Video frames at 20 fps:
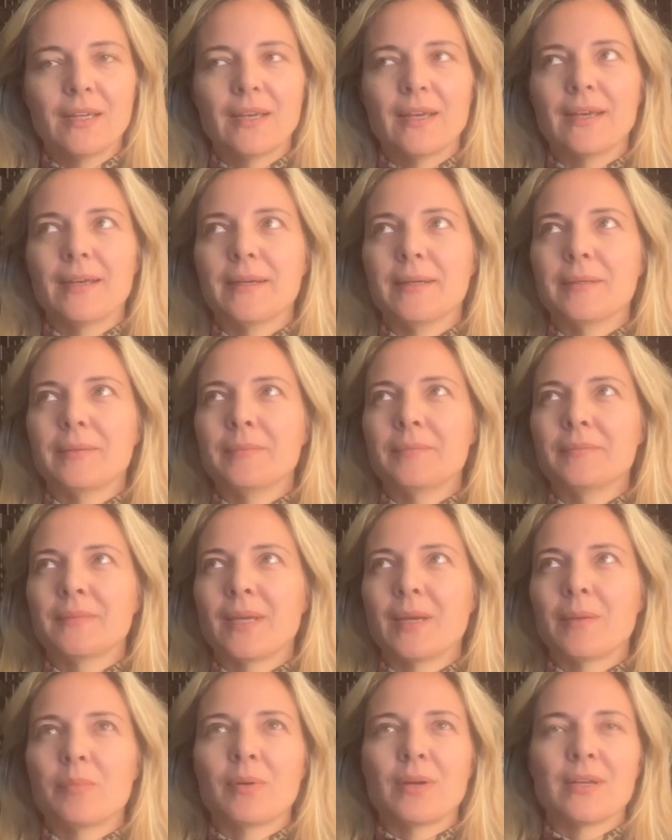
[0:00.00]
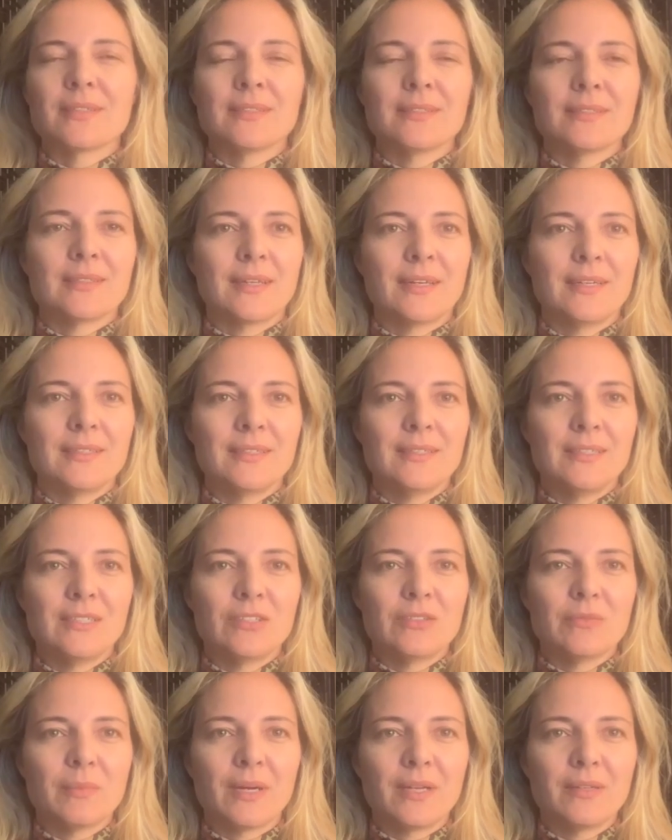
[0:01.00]
At present, I
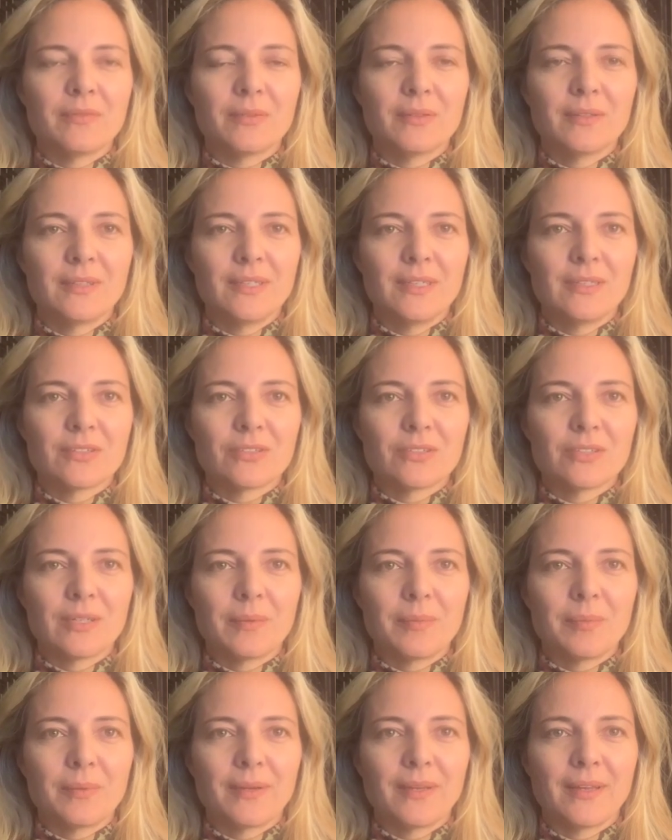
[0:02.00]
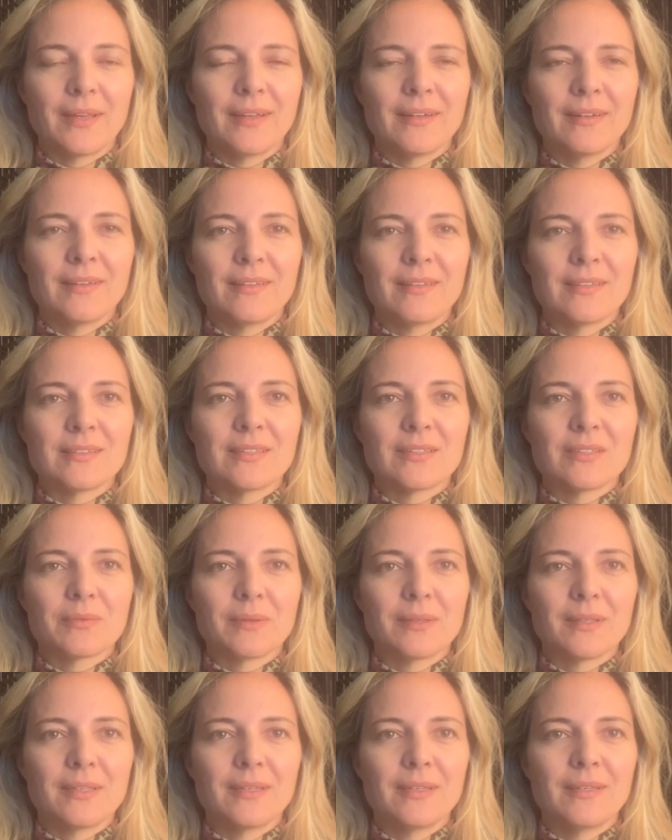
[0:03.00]
teach mindful leadership, and this has
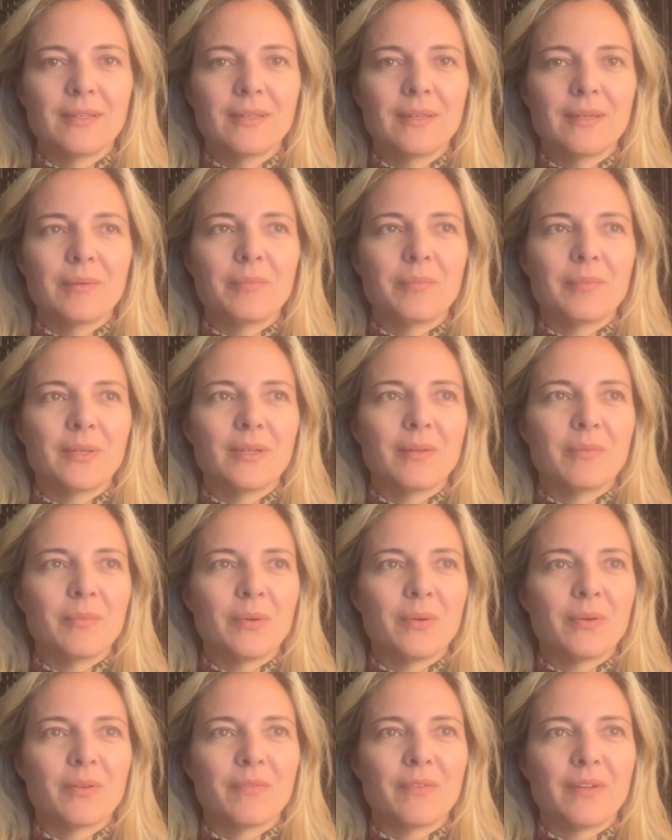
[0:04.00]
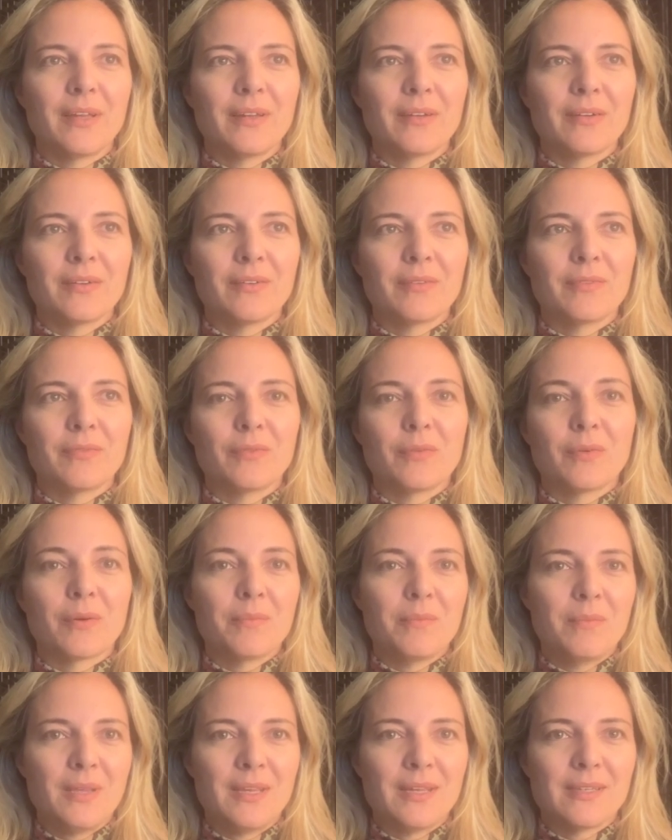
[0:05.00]
really been a motivator for
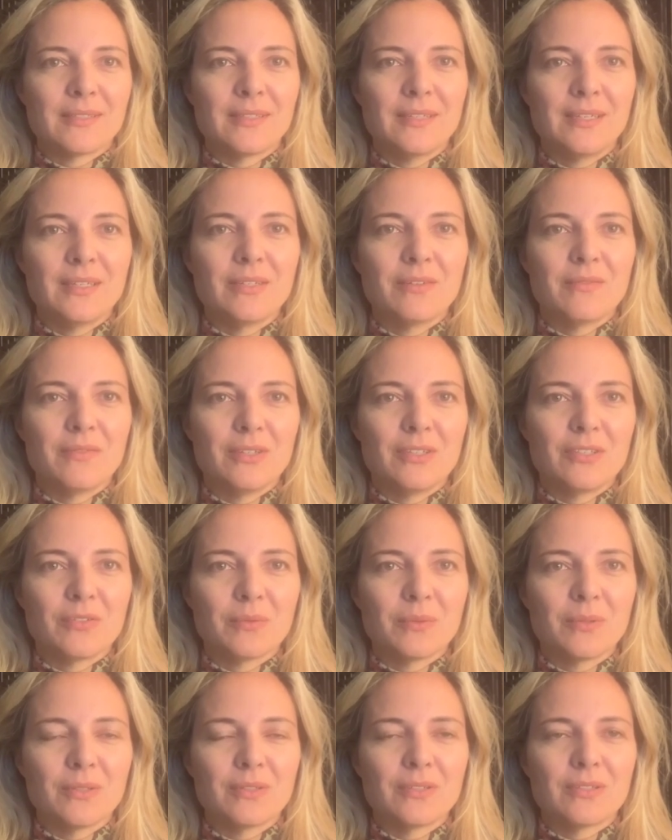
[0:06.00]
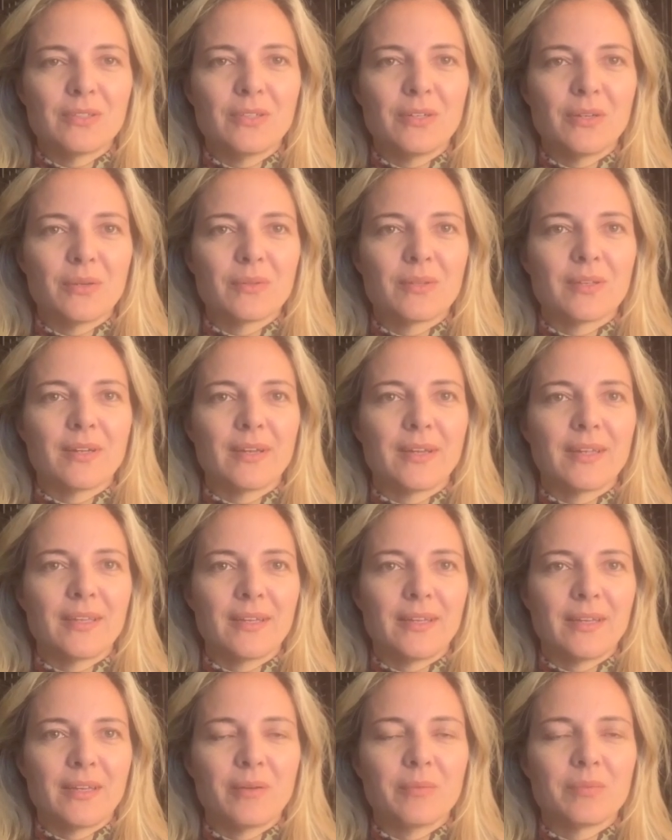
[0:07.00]
me as an individual to know that I
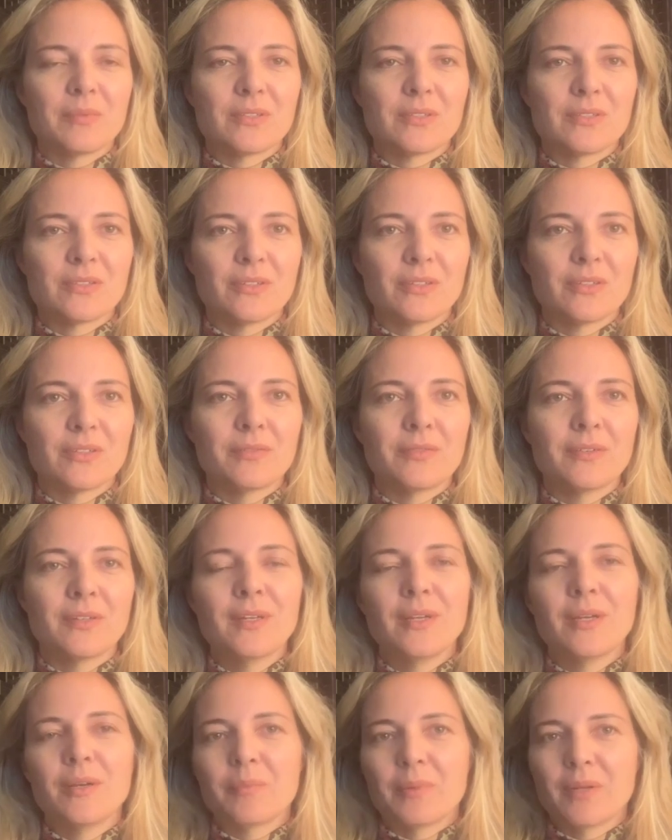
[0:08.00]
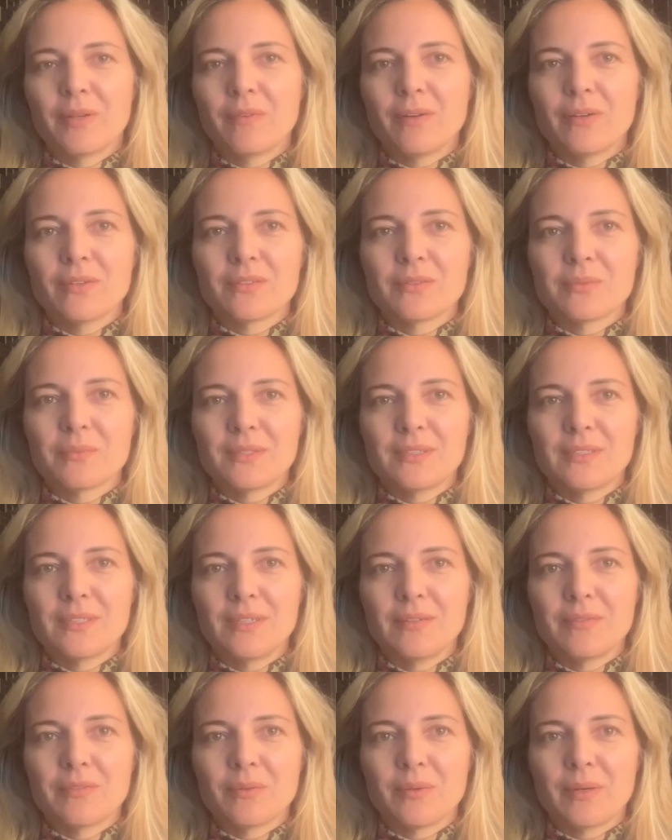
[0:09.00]
can help to serve, but I've also
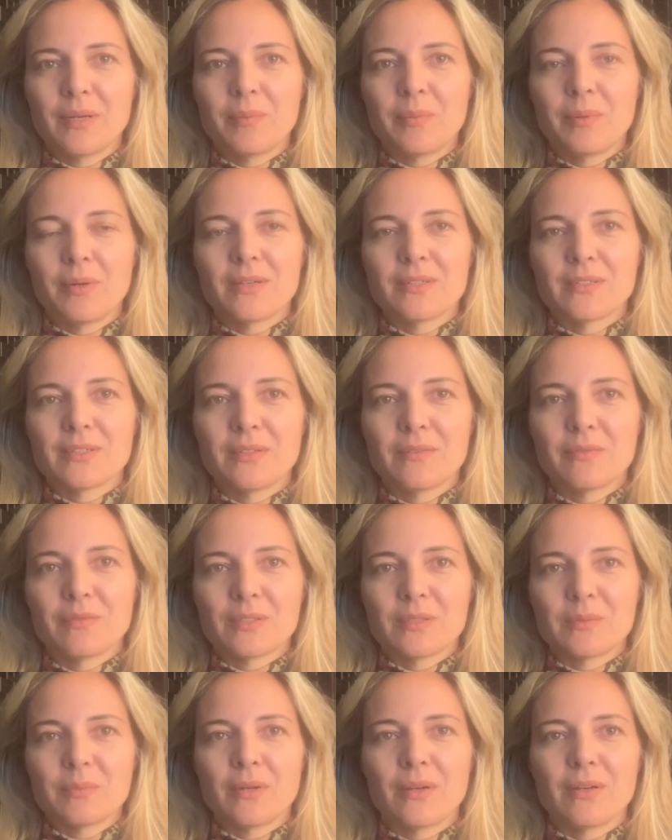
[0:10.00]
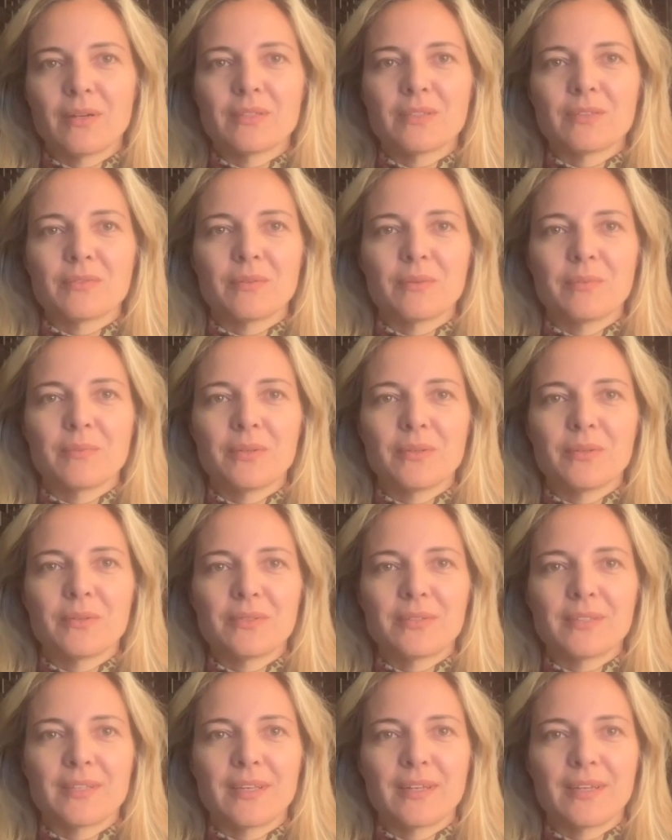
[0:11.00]
received quite a positive response from
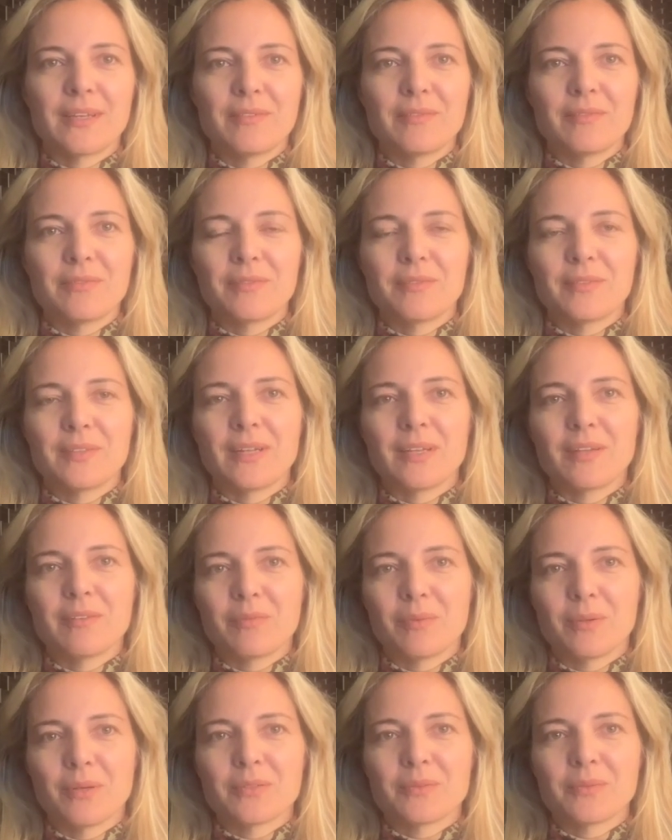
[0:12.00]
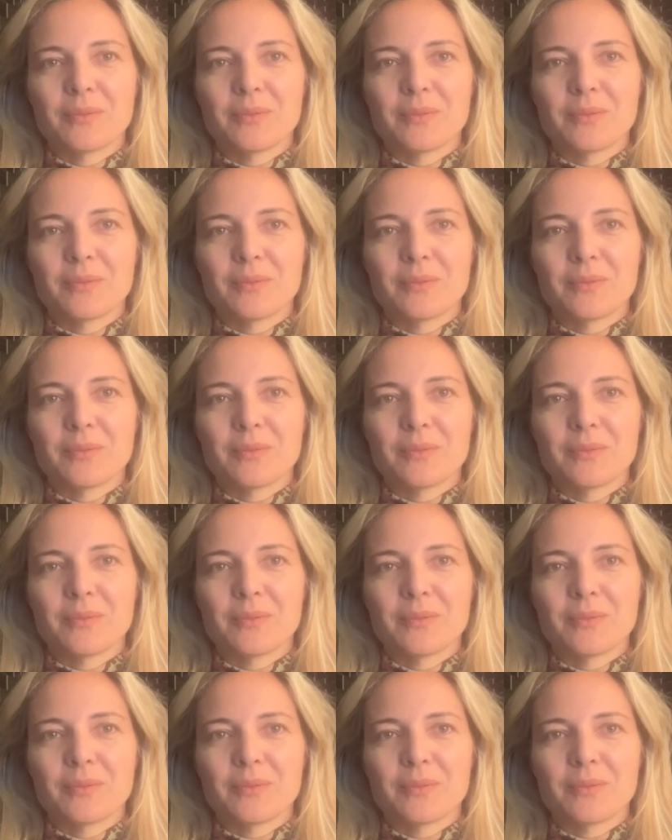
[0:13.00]
those that I've worked